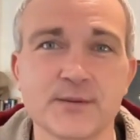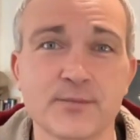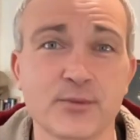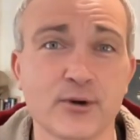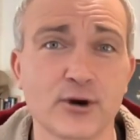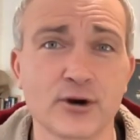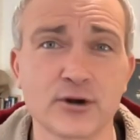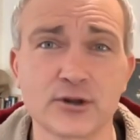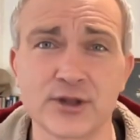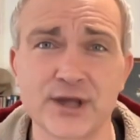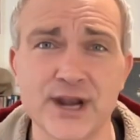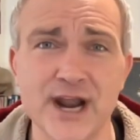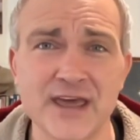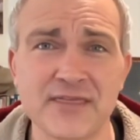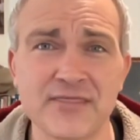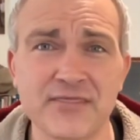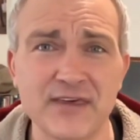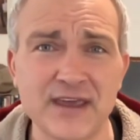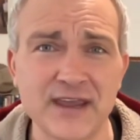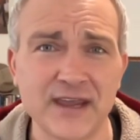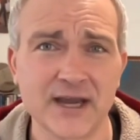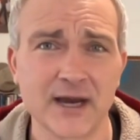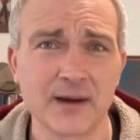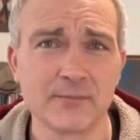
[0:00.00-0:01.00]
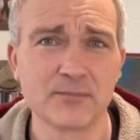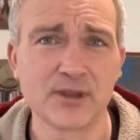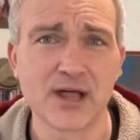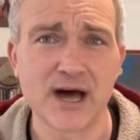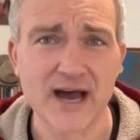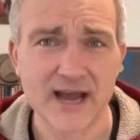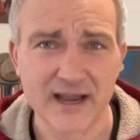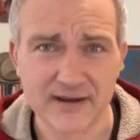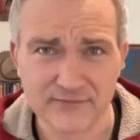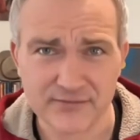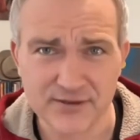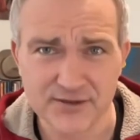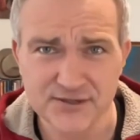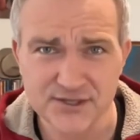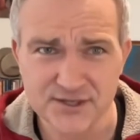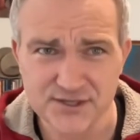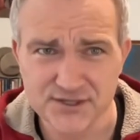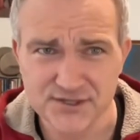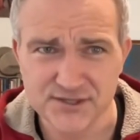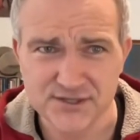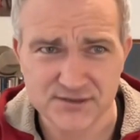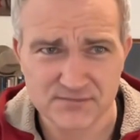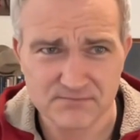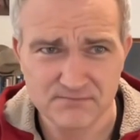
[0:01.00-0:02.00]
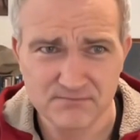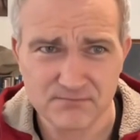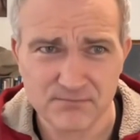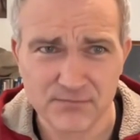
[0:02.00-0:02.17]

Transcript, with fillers: Berglan. I think I'm live. This is